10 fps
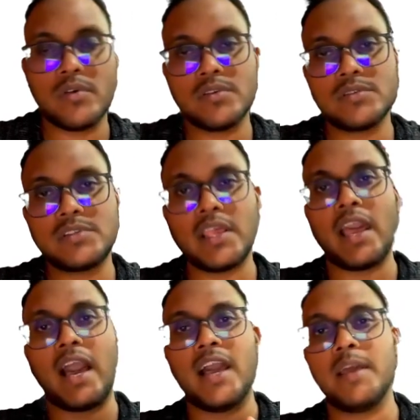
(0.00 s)
say
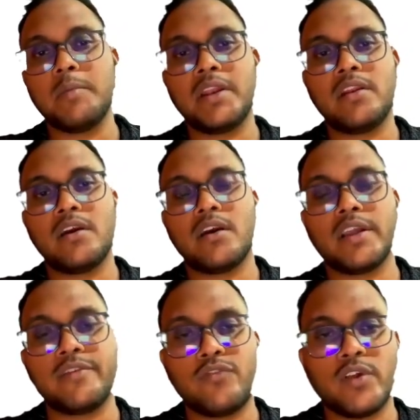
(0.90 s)
I am an
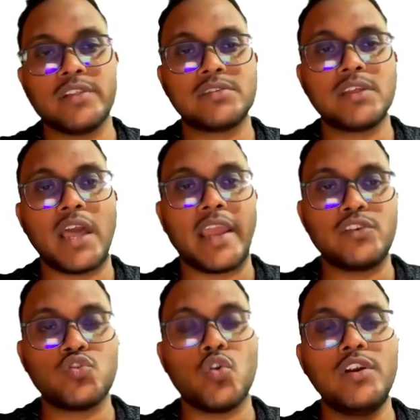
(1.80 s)
influencer, I
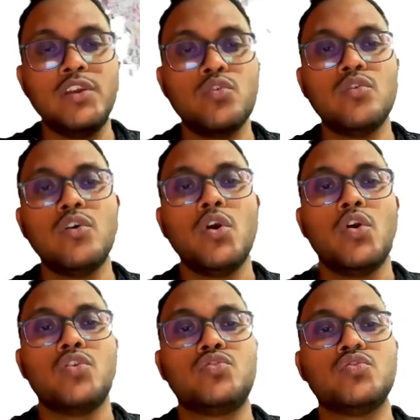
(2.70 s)
told you
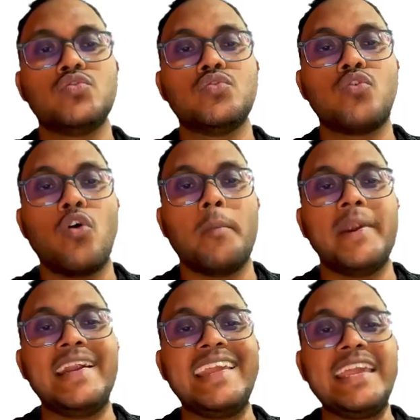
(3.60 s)
to comment